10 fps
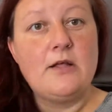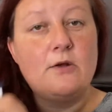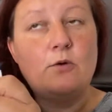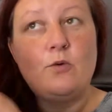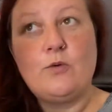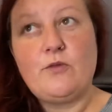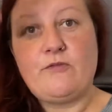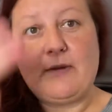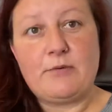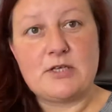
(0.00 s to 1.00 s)
the
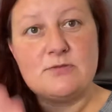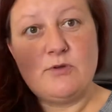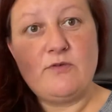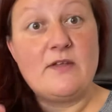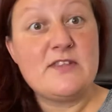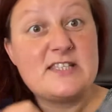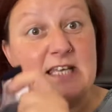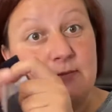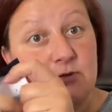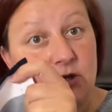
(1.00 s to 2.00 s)
fabric is moving in the
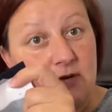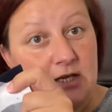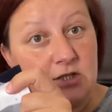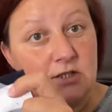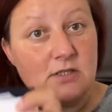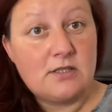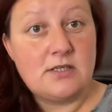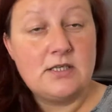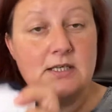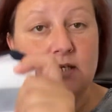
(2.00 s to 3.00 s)
same direction
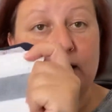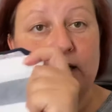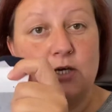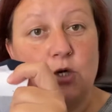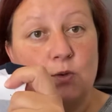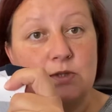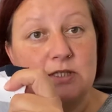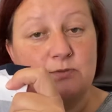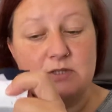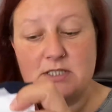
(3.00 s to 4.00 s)
and holding its
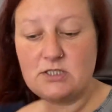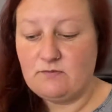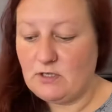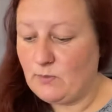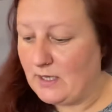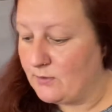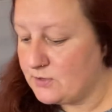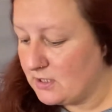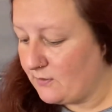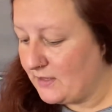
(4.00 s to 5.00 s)
position really well.
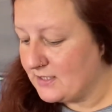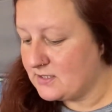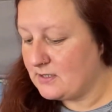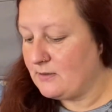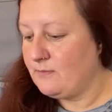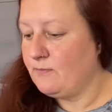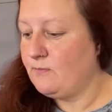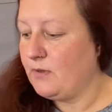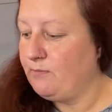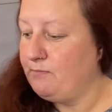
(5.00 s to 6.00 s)
So that's
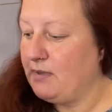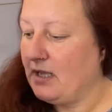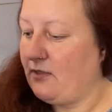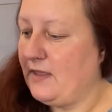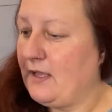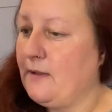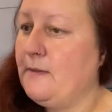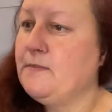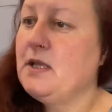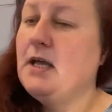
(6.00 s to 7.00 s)
my big thing.
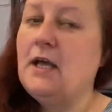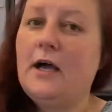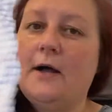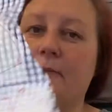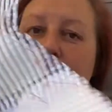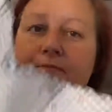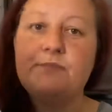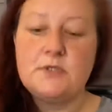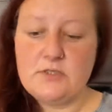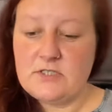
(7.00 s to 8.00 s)

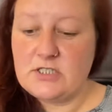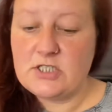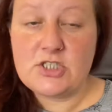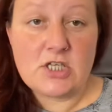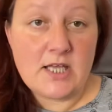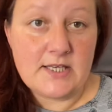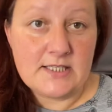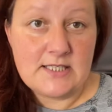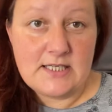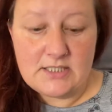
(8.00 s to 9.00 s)
So this is a shirt and a
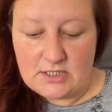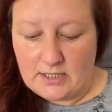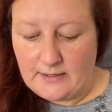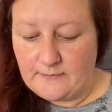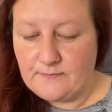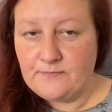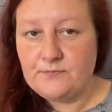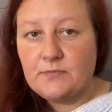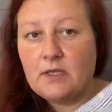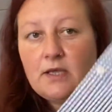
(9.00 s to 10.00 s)
t-shirt.
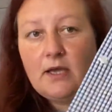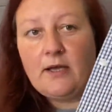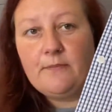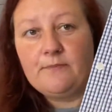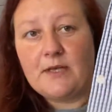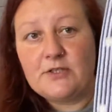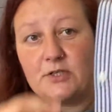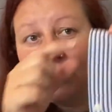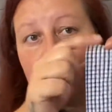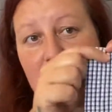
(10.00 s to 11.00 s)
As you
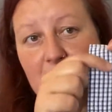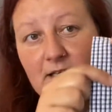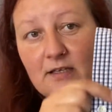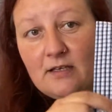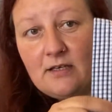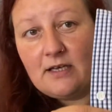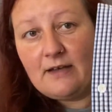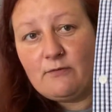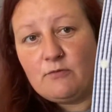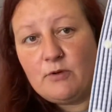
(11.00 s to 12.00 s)
can see, I
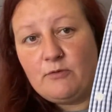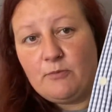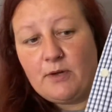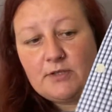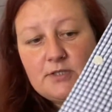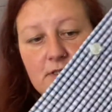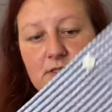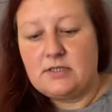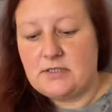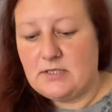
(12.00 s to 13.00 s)
haven't removed the buttons.